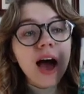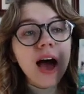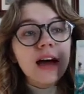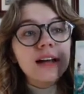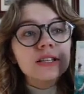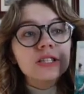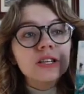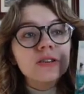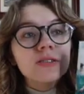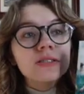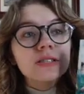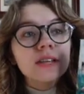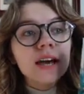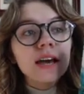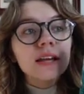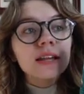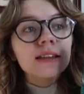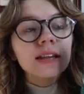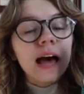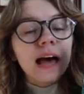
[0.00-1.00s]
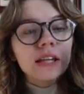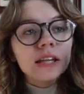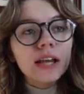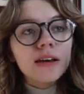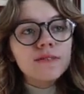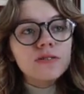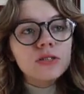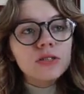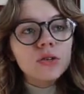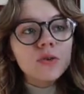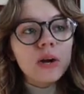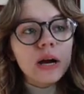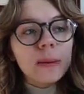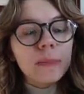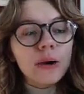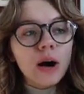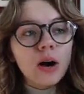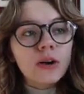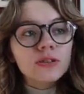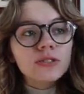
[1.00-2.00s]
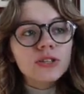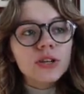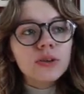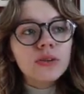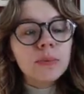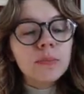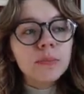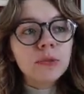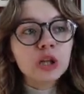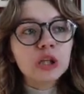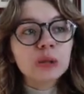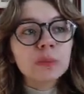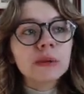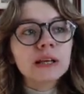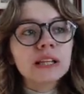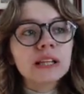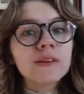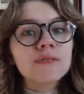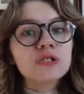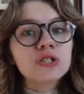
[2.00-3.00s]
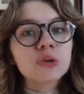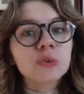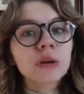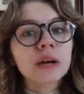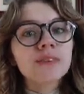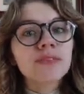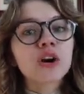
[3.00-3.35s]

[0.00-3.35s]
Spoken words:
And so it's like that love story, but also the blooming love story of